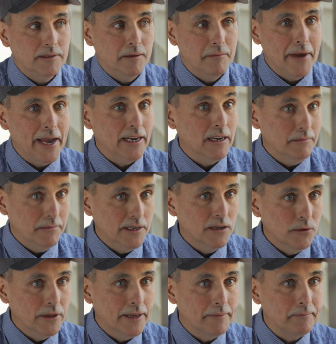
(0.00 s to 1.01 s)
you man up and
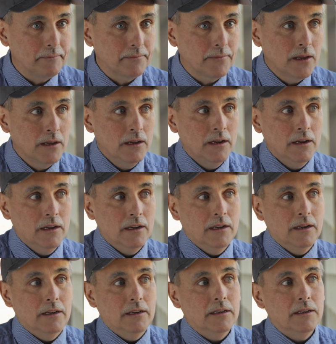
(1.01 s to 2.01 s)
deal with it.
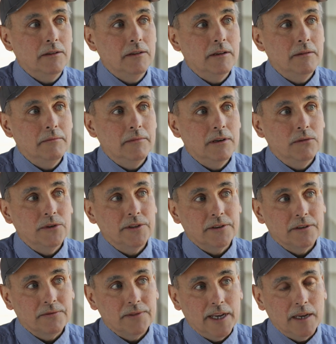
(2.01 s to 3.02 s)
But with
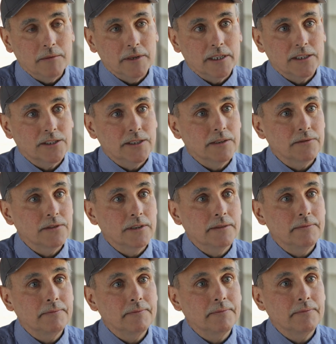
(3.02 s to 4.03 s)
your family, it's different.